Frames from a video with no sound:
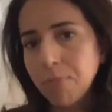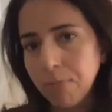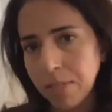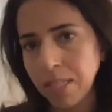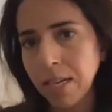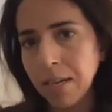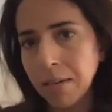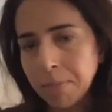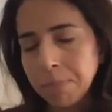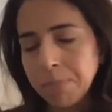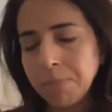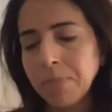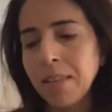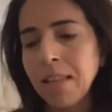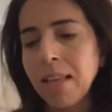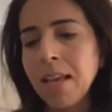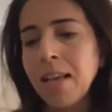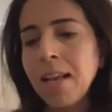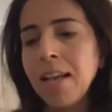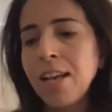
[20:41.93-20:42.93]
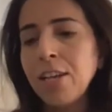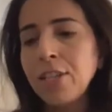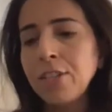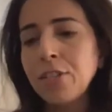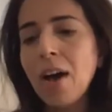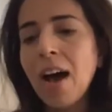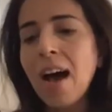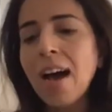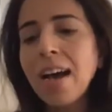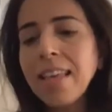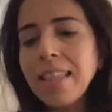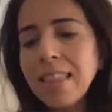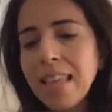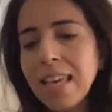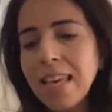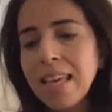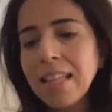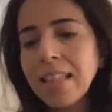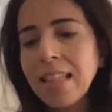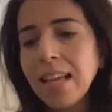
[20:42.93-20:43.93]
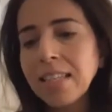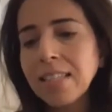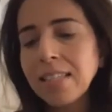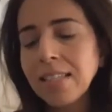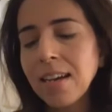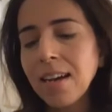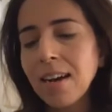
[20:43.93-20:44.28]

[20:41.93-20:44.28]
term. So I think that